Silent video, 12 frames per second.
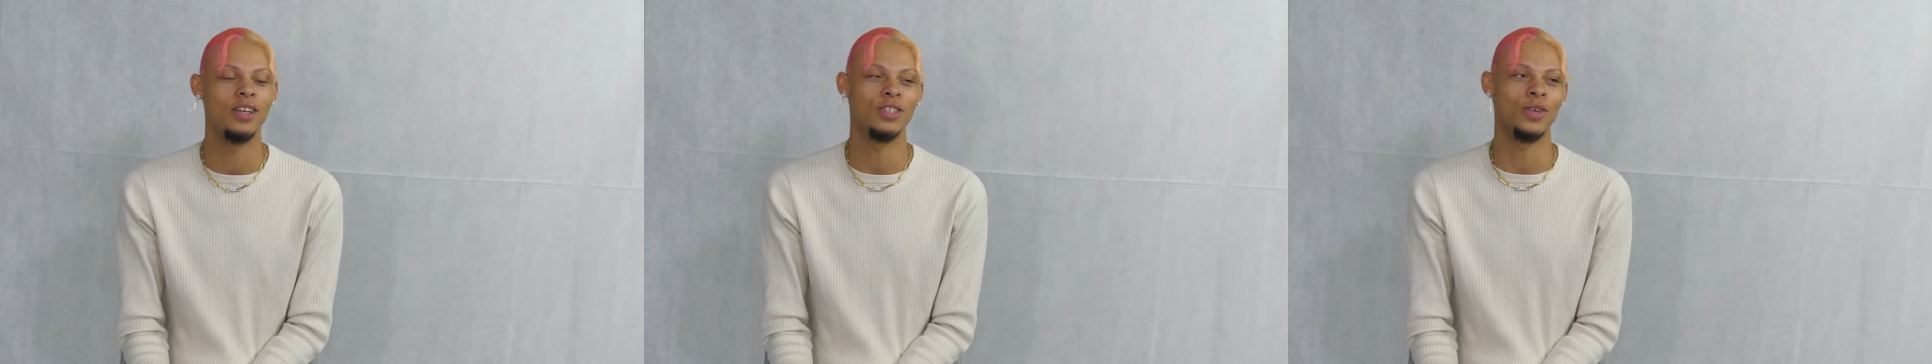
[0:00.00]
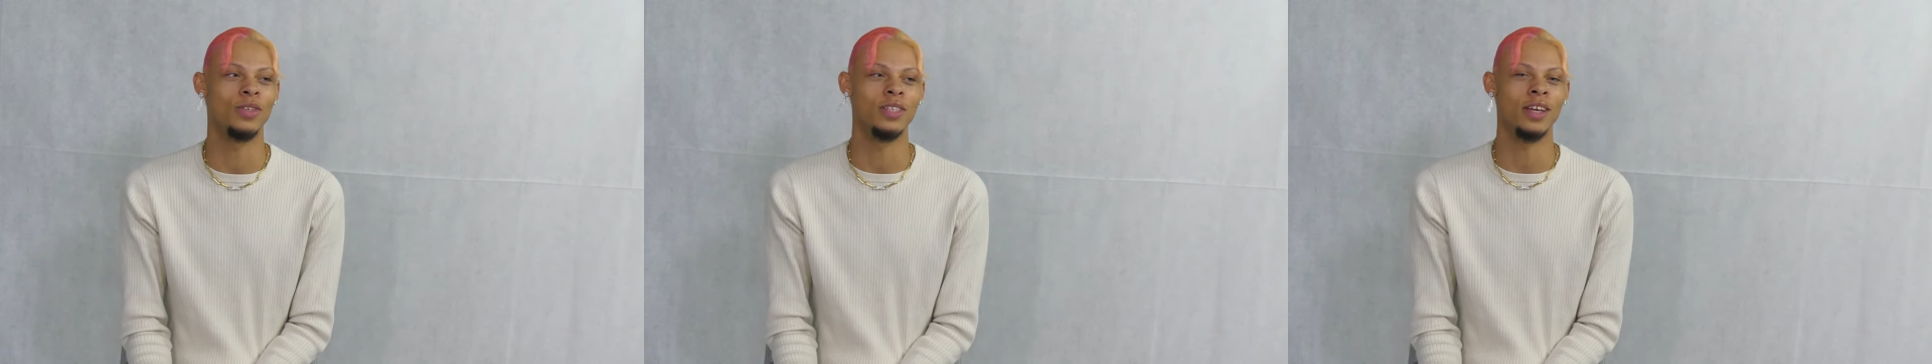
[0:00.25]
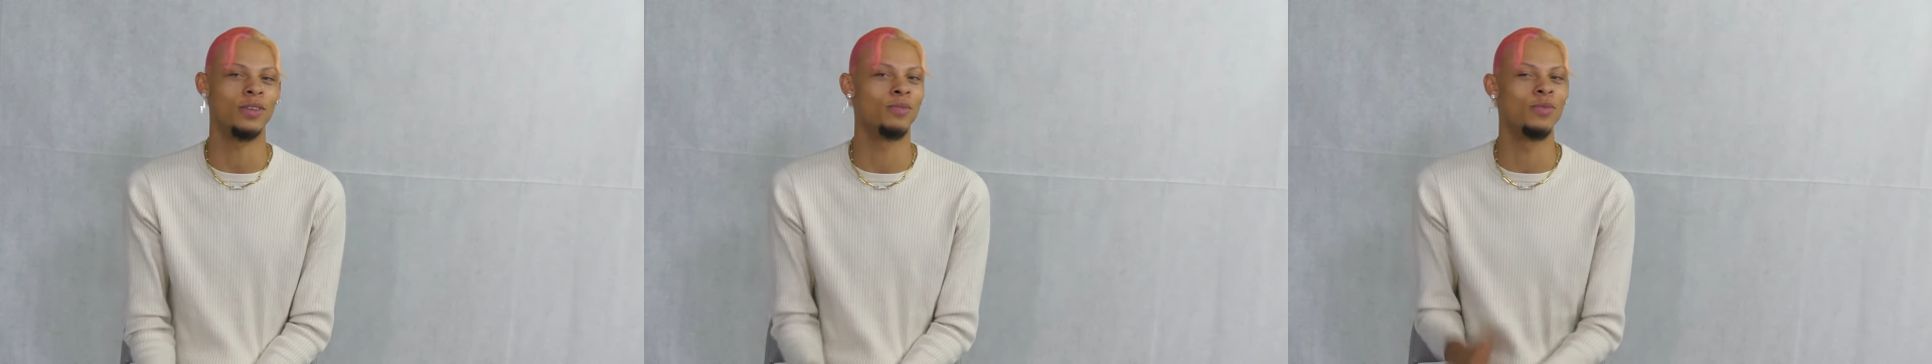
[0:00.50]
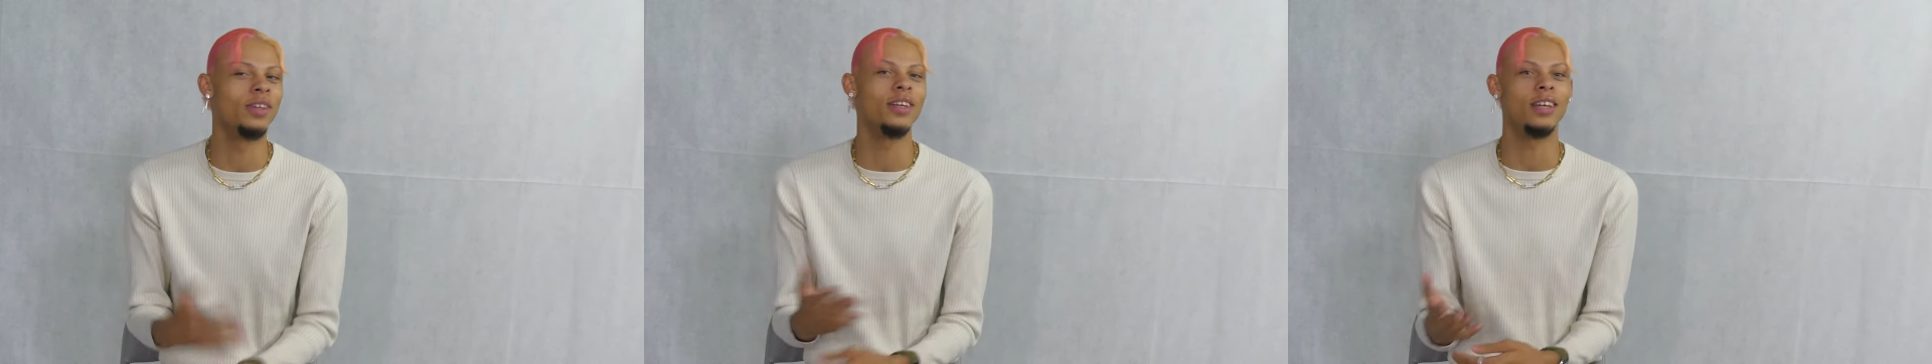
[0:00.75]
So it's like
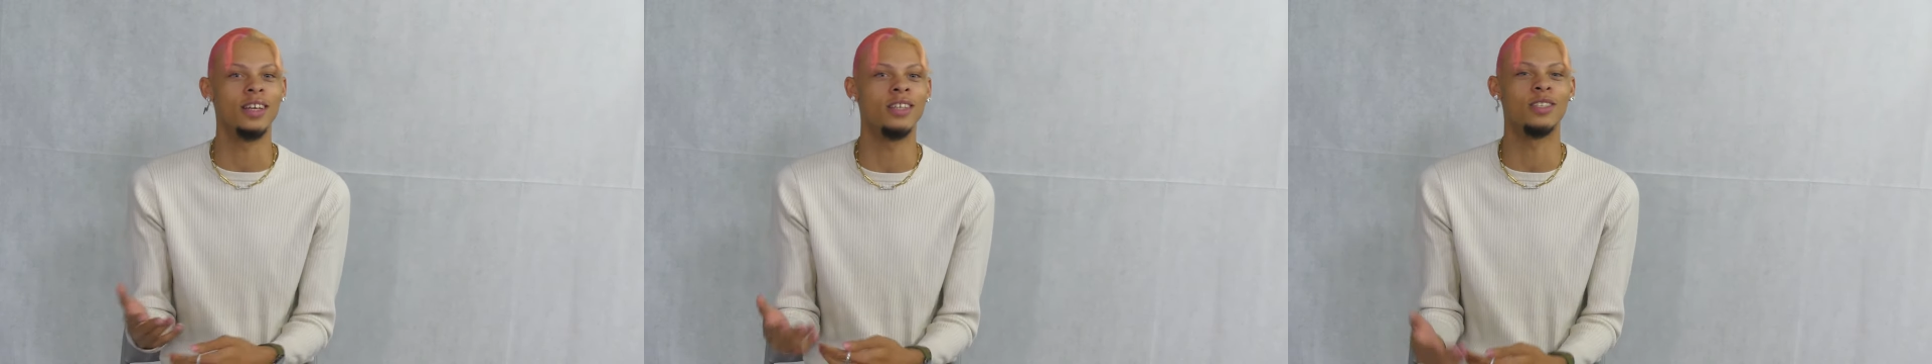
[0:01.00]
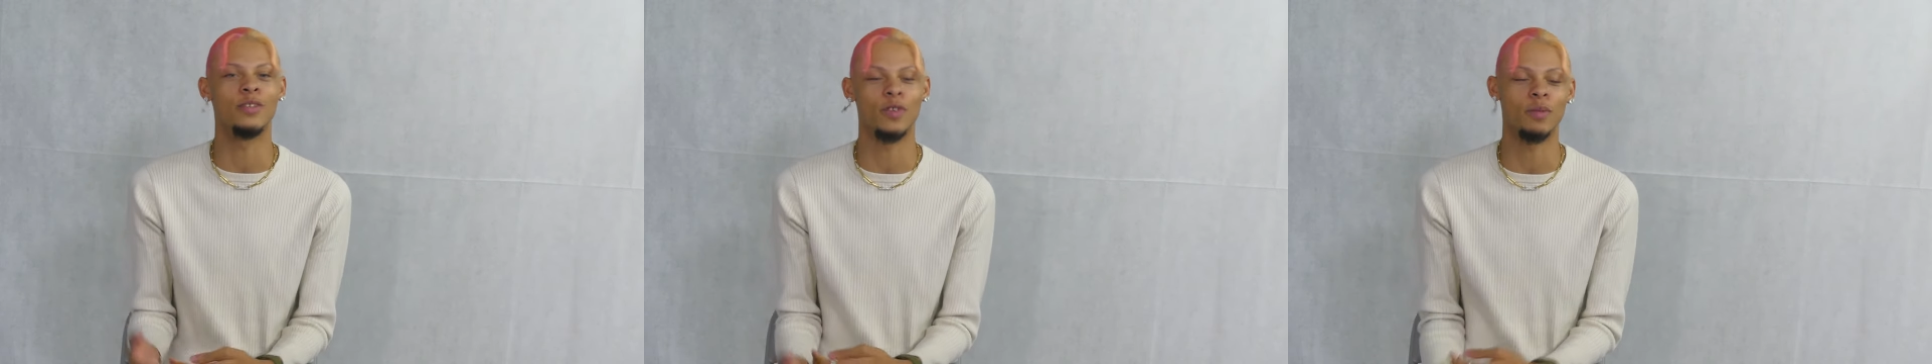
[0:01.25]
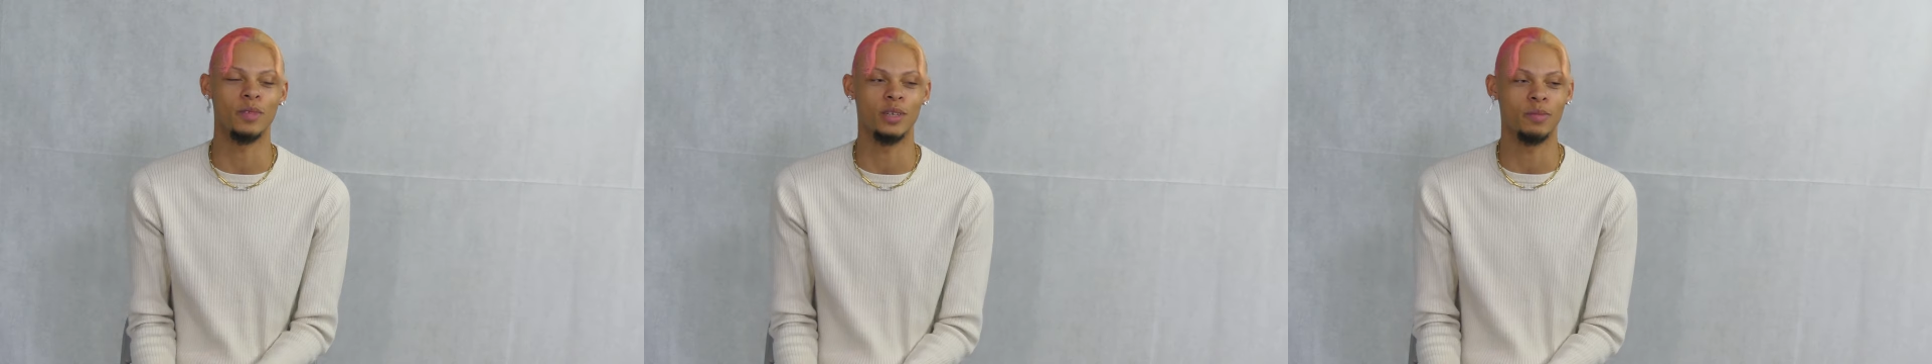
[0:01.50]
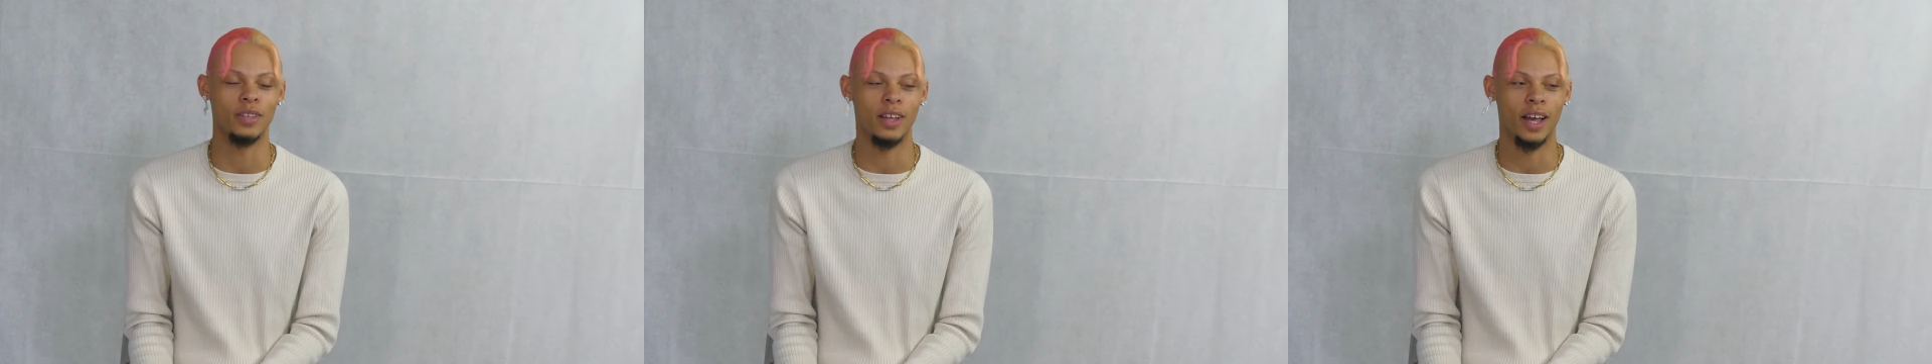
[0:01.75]
really easy for me to
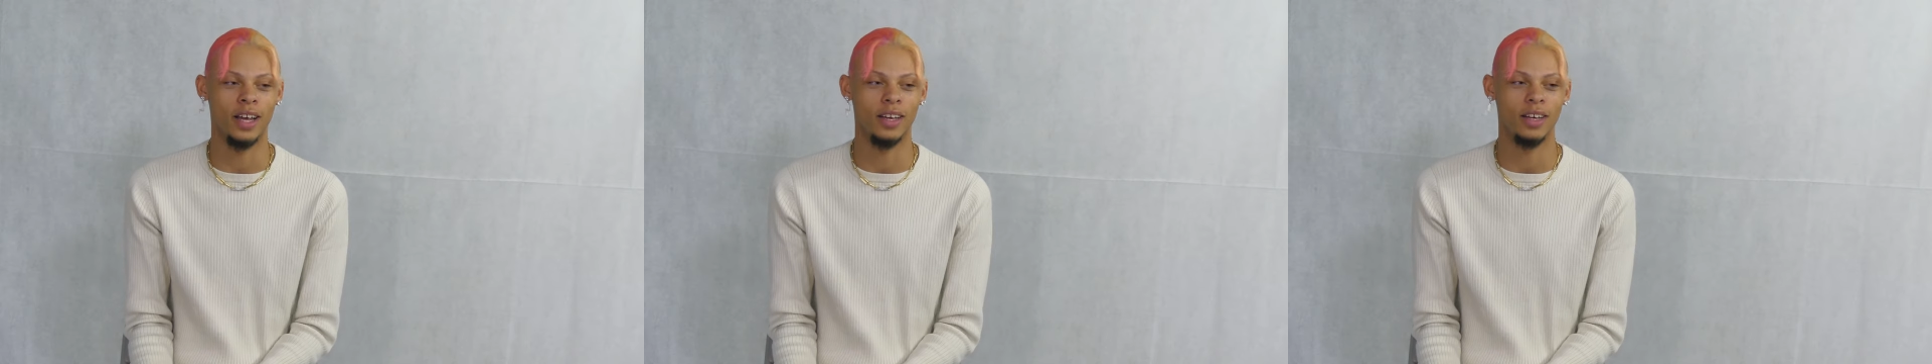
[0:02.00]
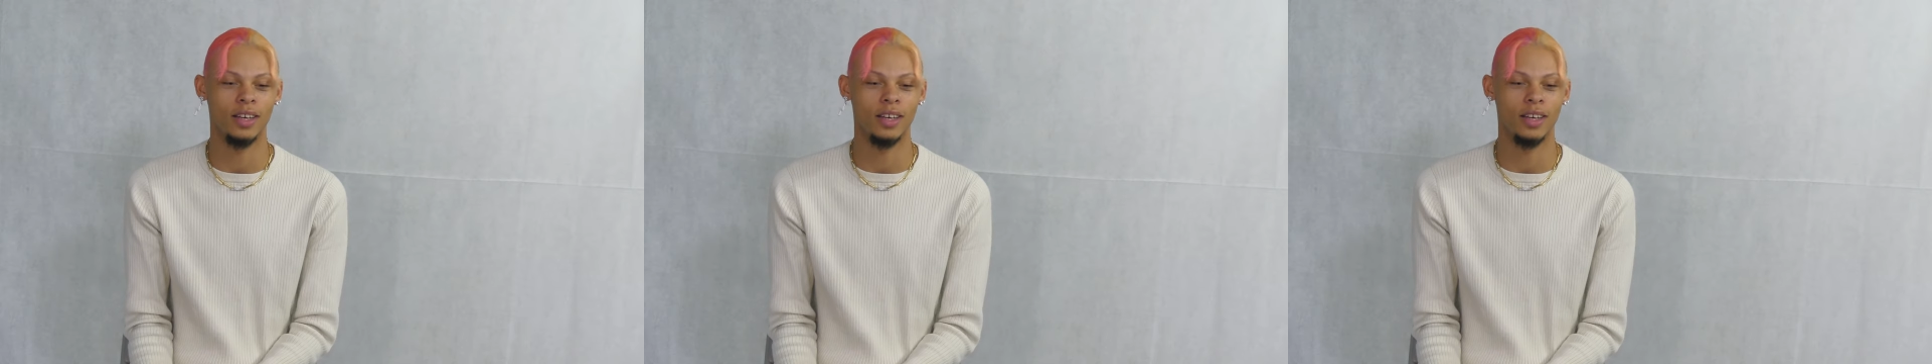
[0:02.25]
be like,